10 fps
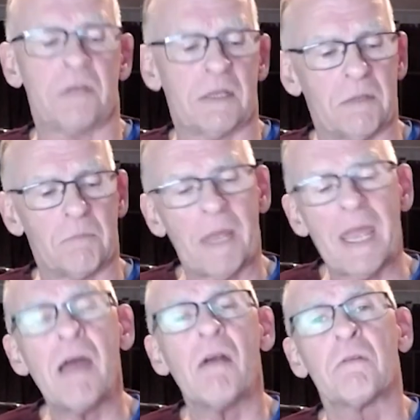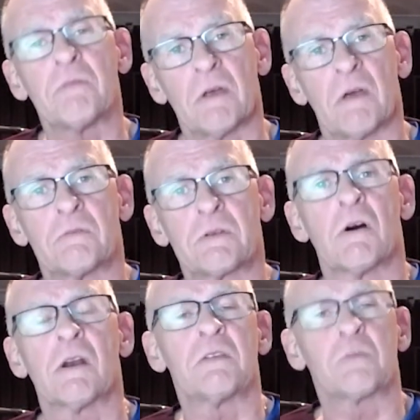that the power of
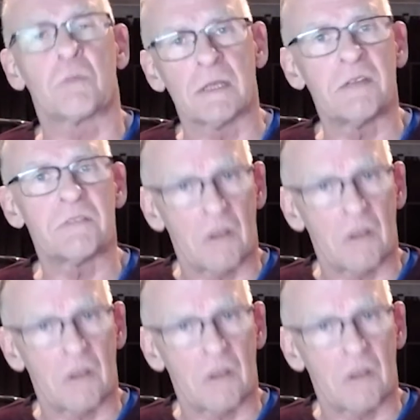God is released